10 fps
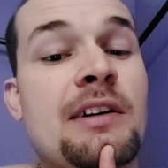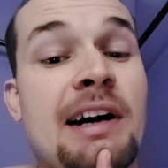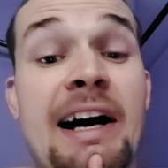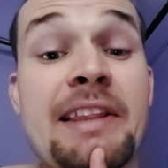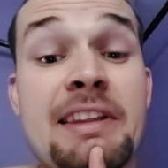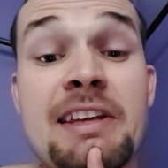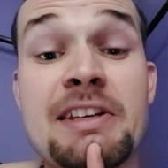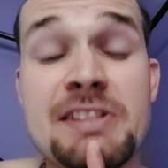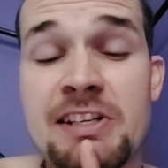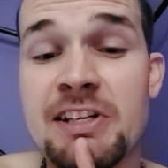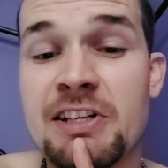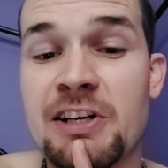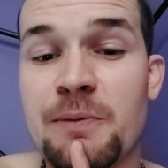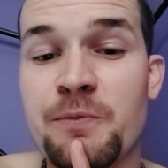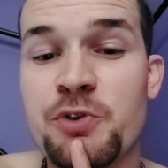I think it's going to
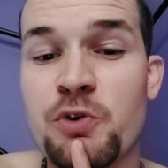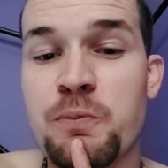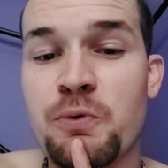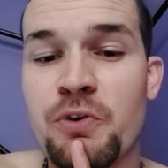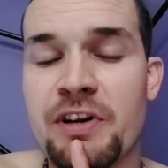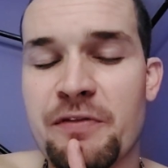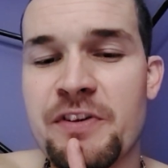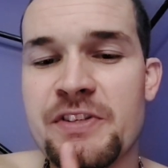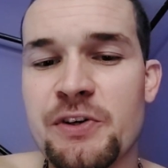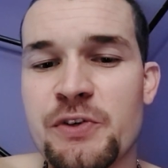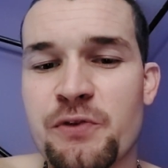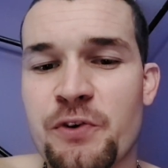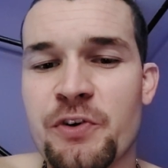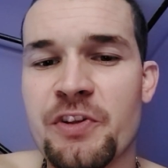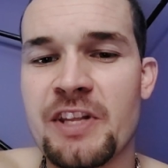come to a point, if this goes
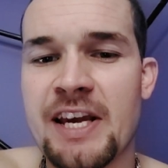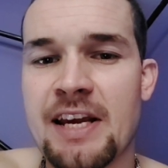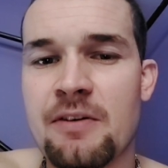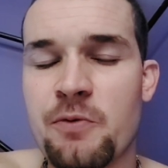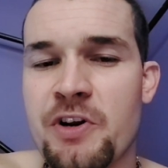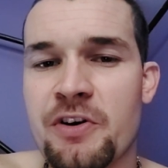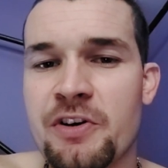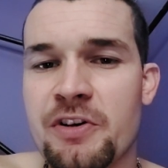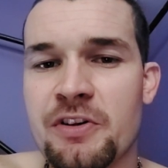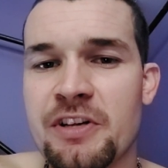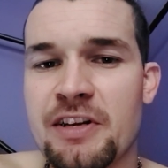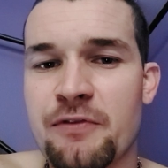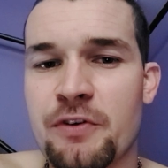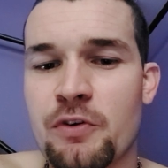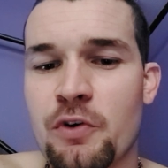further than that, we are going to
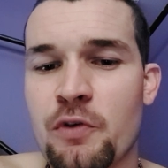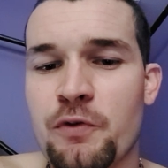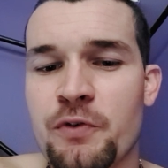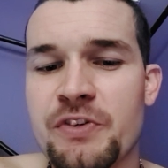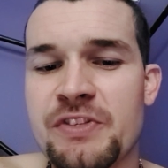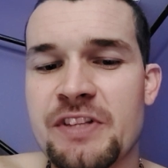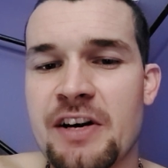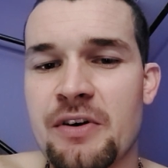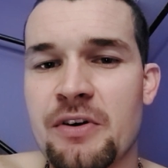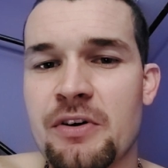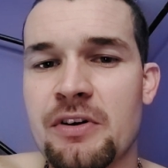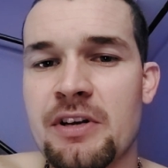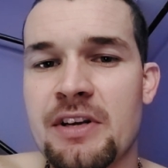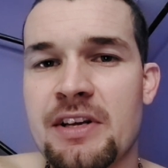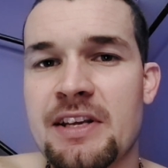live in an overly sterile
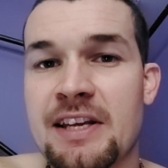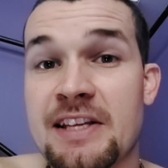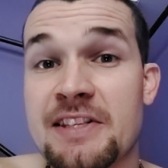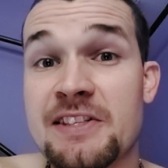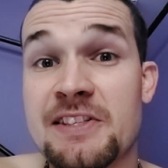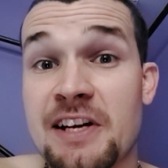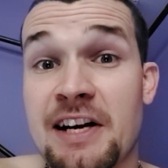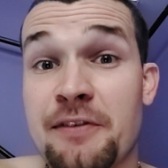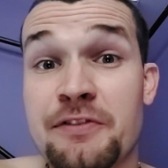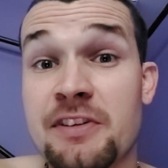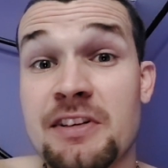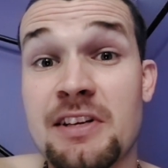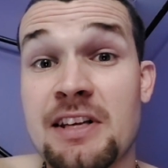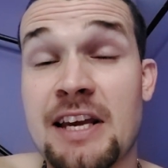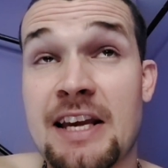and soft
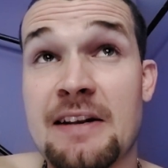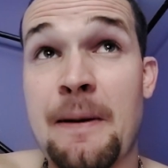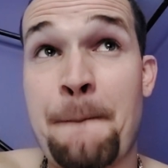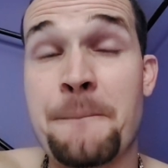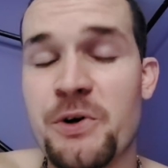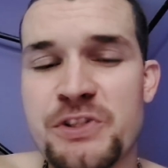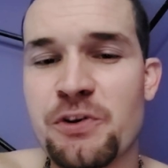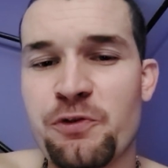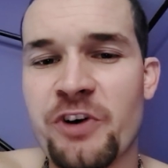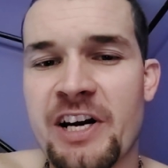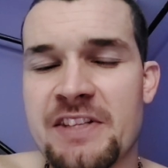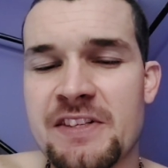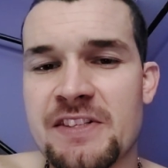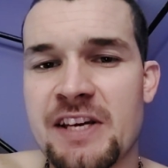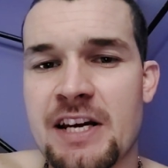and pussified
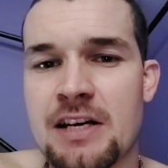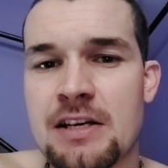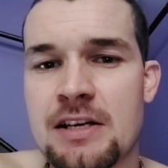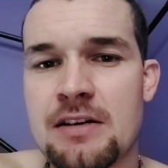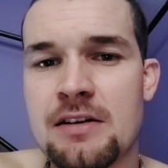society.